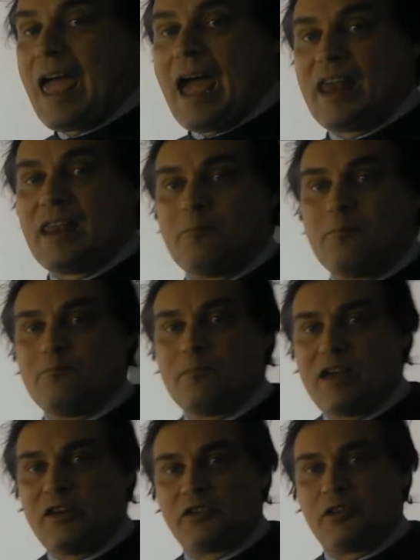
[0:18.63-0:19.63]
and it
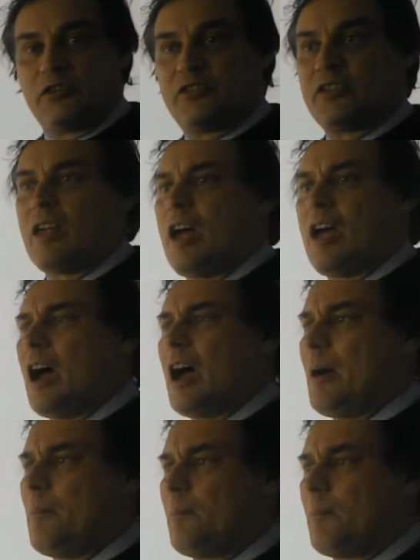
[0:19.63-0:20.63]
measures
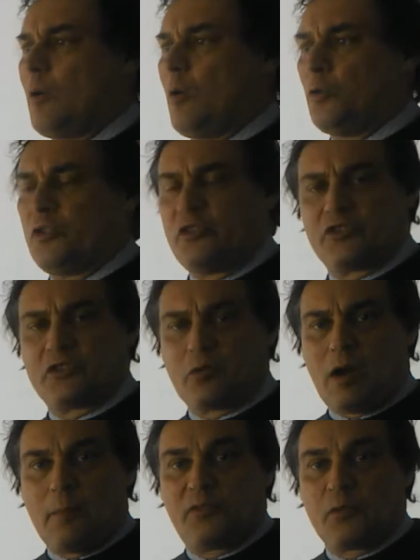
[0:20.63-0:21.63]
um, or
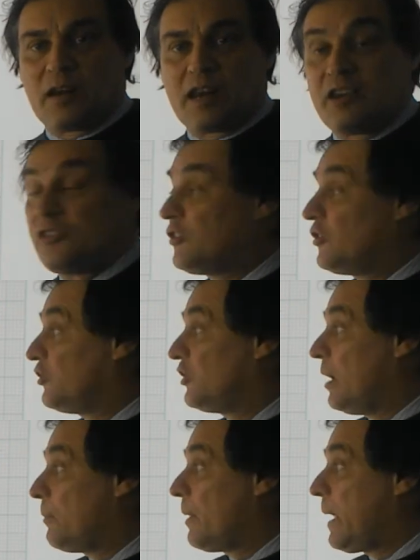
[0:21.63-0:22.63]
describes a
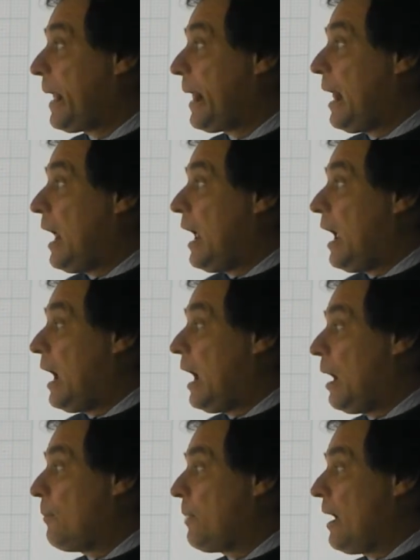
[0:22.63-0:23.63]
relationship
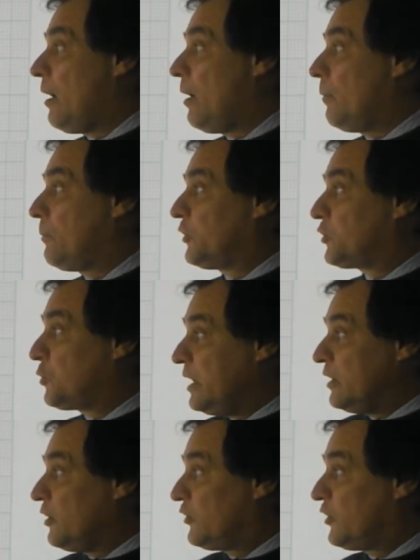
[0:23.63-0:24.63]
about
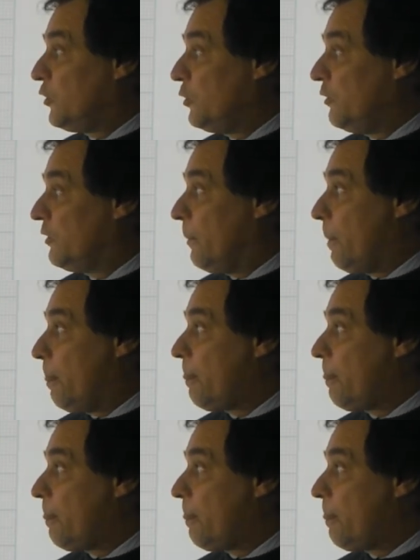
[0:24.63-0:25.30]
between the two of them.